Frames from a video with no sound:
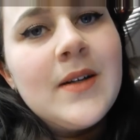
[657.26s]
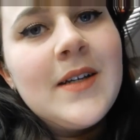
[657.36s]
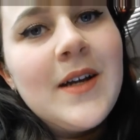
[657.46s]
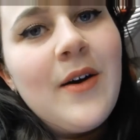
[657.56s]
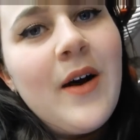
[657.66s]

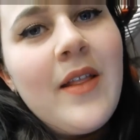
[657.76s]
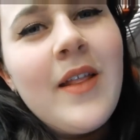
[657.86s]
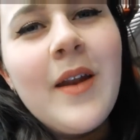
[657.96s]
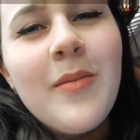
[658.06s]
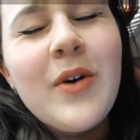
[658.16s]
So,
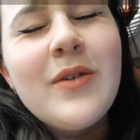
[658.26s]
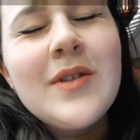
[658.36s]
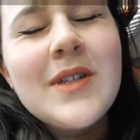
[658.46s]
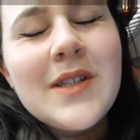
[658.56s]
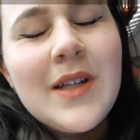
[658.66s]
and then I'm
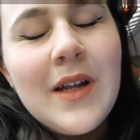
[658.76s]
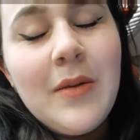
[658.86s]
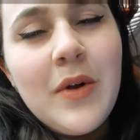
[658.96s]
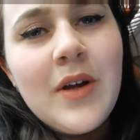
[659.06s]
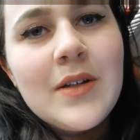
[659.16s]
going to
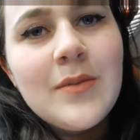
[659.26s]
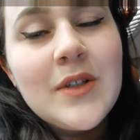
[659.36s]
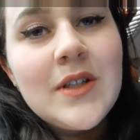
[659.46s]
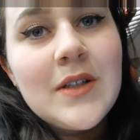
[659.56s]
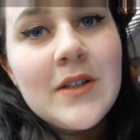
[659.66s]
sleep because I'm
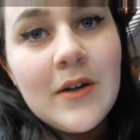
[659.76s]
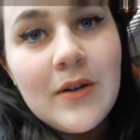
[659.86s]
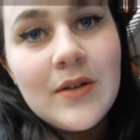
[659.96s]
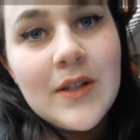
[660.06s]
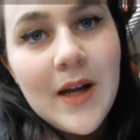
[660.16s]

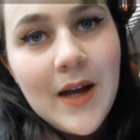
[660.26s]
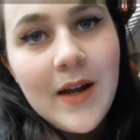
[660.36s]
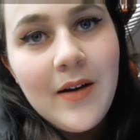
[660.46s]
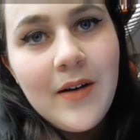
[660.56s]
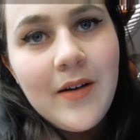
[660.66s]
so
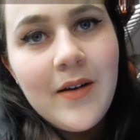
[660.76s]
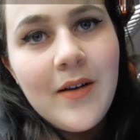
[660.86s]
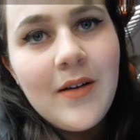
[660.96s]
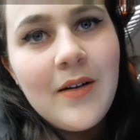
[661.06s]
tired.